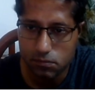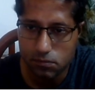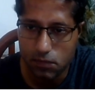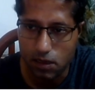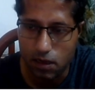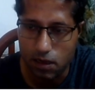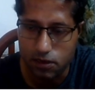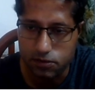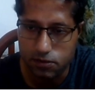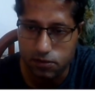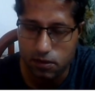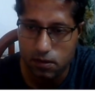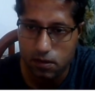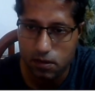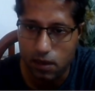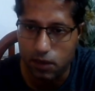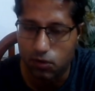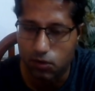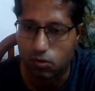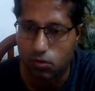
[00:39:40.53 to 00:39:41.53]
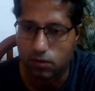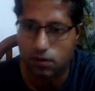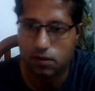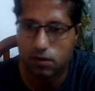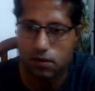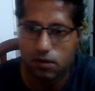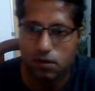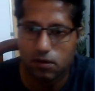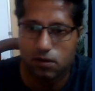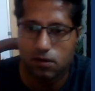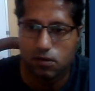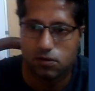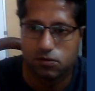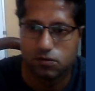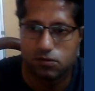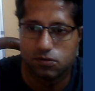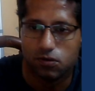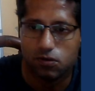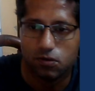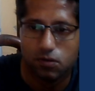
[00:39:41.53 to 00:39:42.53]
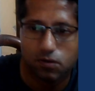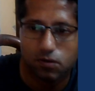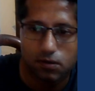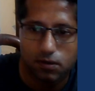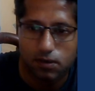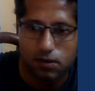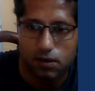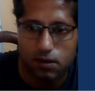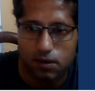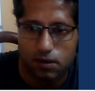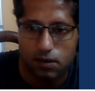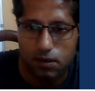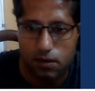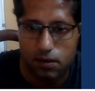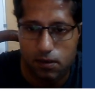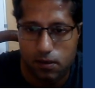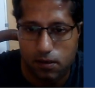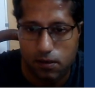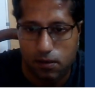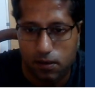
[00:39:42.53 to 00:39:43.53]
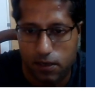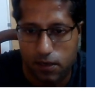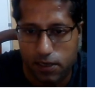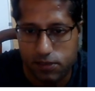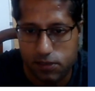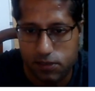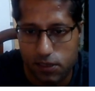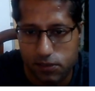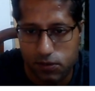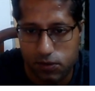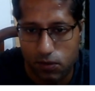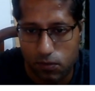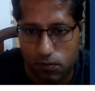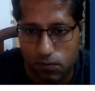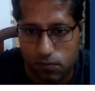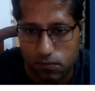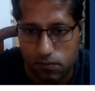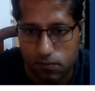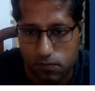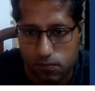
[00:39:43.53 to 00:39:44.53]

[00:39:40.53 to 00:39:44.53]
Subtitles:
as the unknown. So let's assume